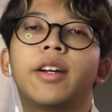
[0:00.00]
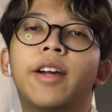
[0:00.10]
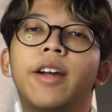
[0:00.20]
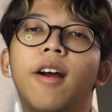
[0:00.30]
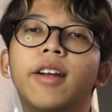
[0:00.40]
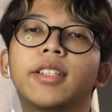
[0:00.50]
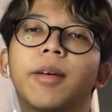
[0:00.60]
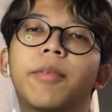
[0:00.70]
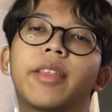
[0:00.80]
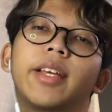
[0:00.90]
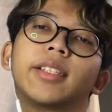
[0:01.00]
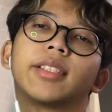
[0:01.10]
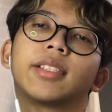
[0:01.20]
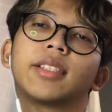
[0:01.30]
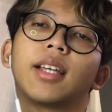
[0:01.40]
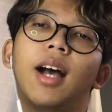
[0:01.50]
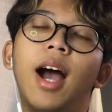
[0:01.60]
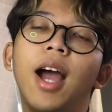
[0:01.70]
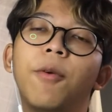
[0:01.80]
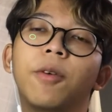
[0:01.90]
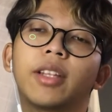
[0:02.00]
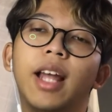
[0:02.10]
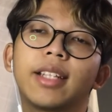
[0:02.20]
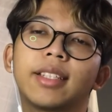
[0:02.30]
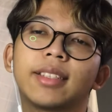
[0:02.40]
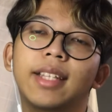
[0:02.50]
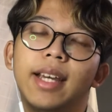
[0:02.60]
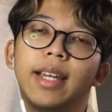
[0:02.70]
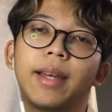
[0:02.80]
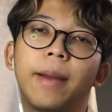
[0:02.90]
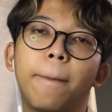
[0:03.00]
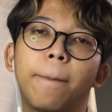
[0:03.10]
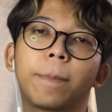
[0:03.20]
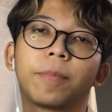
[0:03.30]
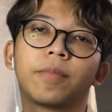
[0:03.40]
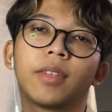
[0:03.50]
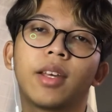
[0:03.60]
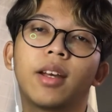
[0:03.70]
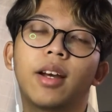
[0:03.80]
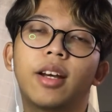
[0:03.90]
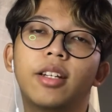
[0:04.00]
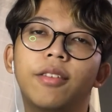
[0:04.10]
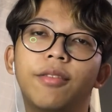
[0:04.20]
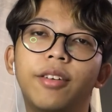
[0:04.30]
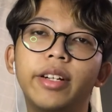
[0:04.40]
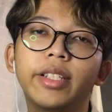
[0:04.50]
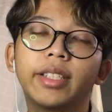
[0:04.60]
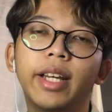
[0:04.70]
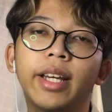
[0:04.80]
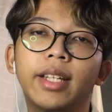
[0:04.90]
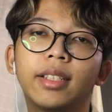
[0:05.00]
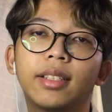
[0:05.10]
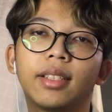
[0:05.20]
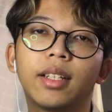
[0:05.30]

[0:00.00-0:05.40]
Here are some things I would like to say. The first is